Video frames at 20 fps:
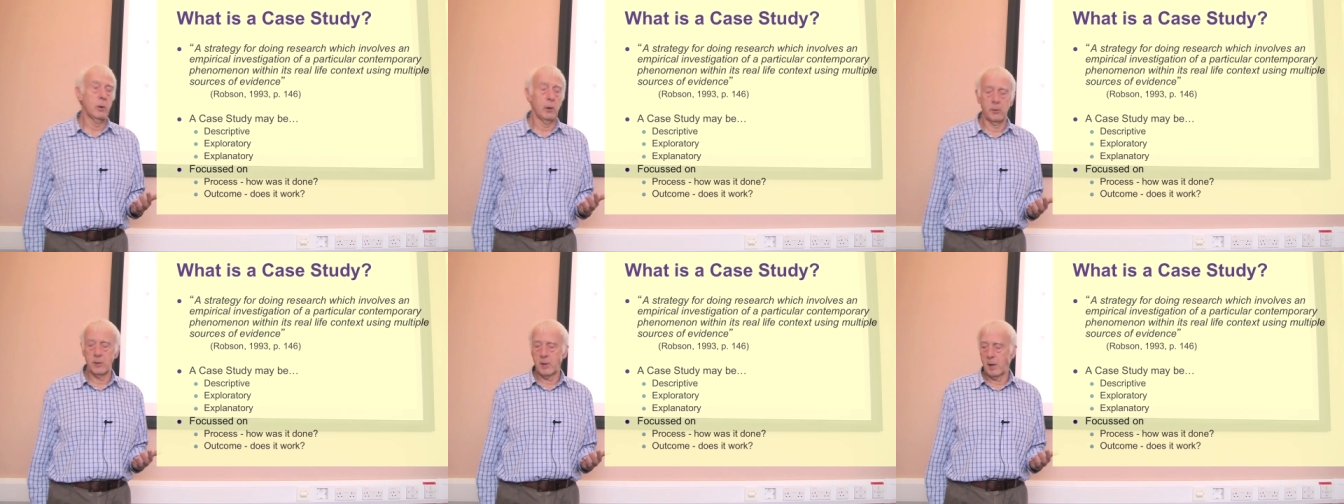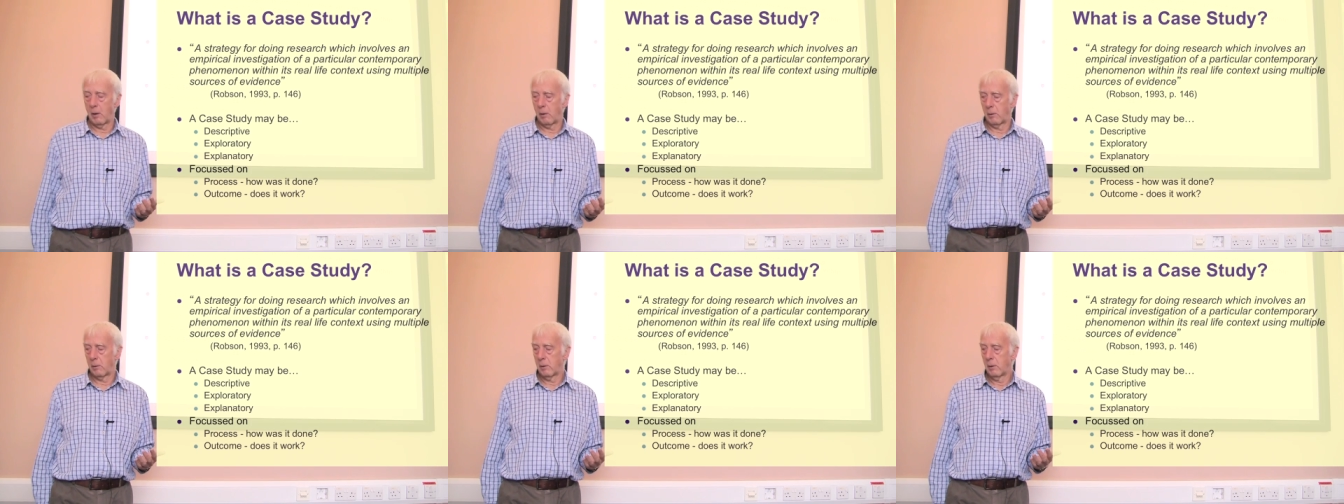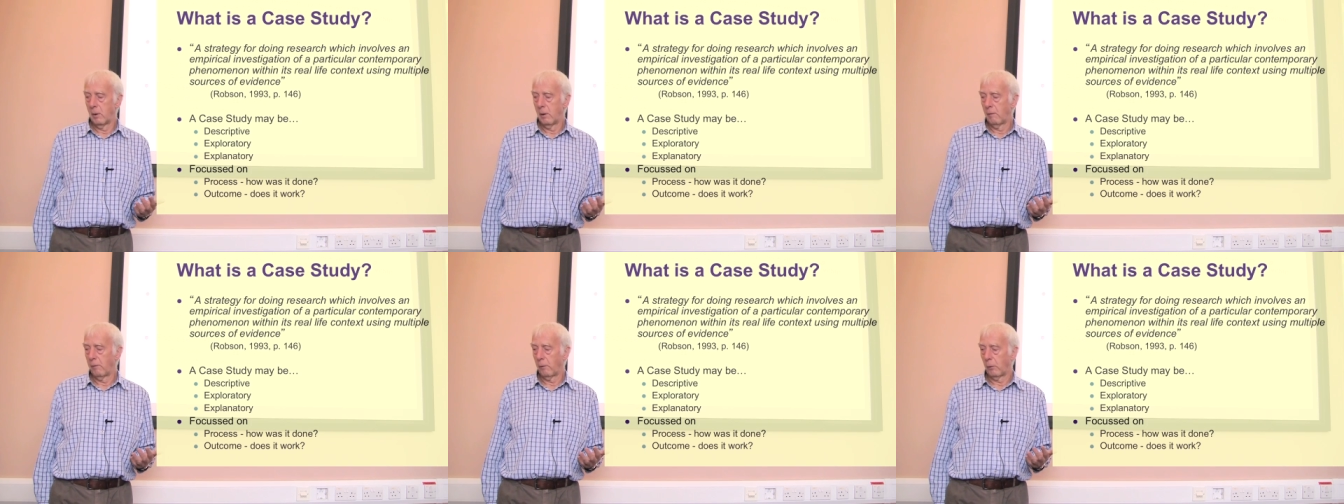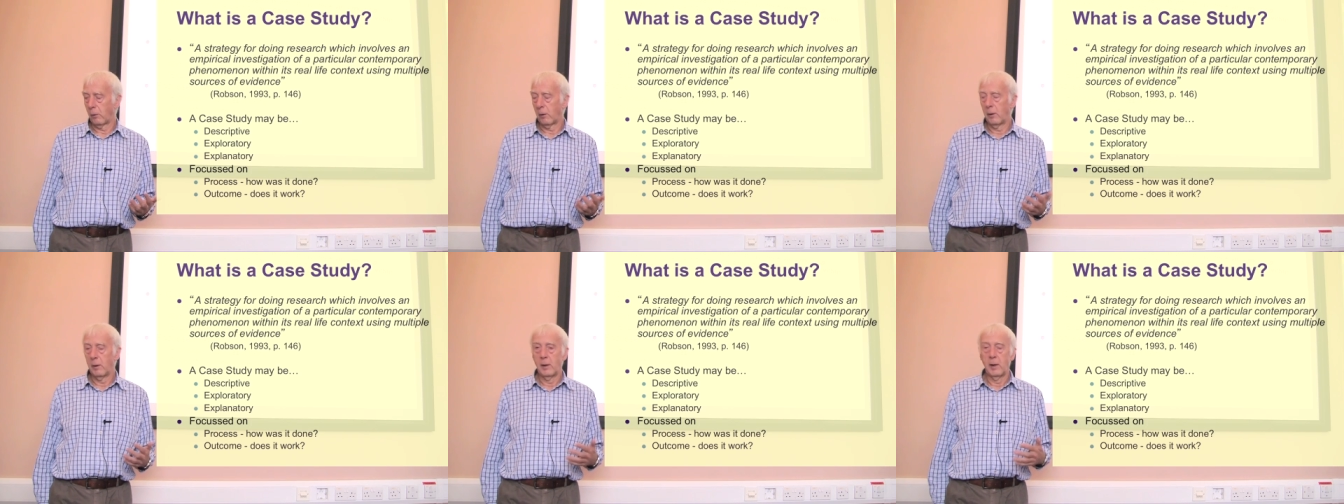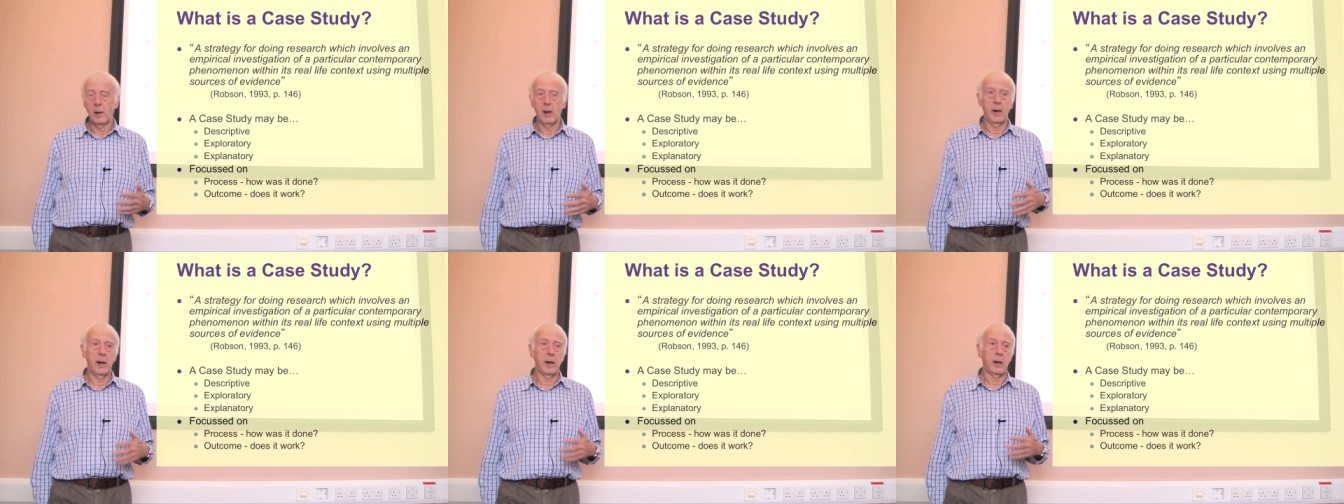well known for
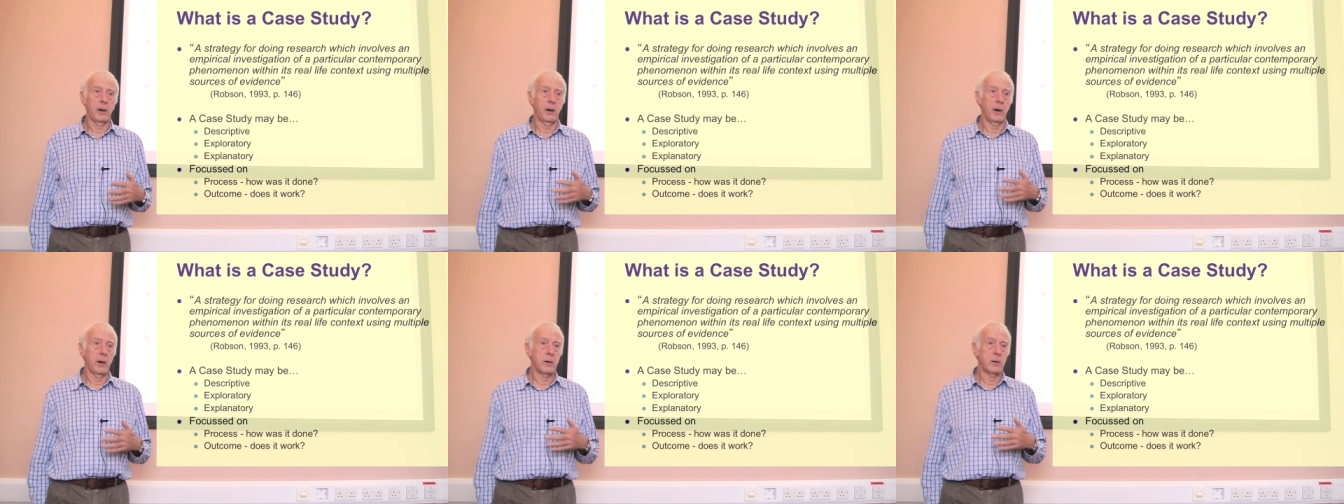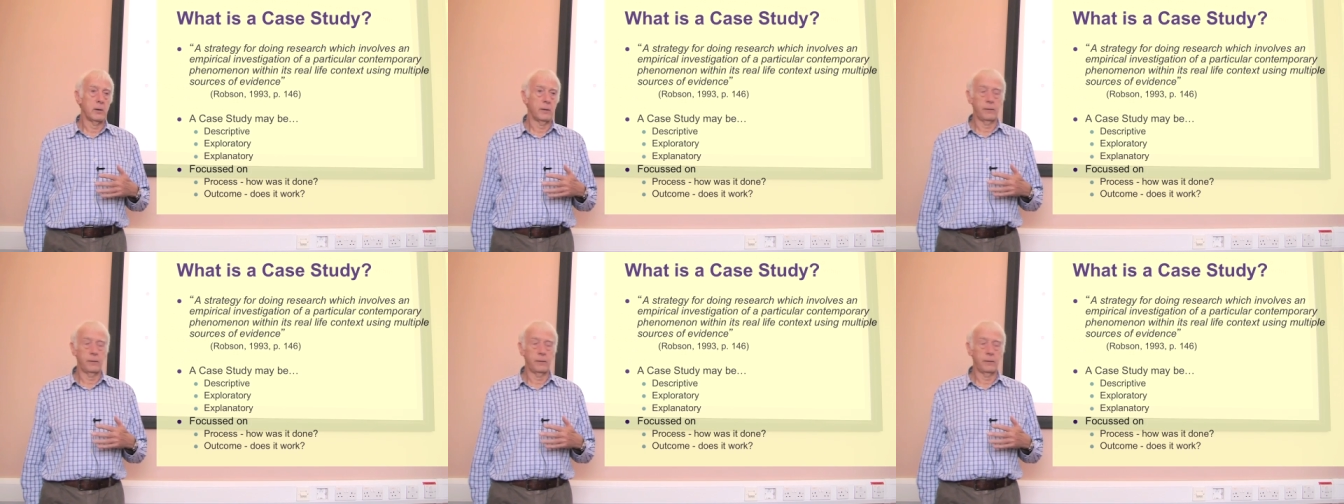a kind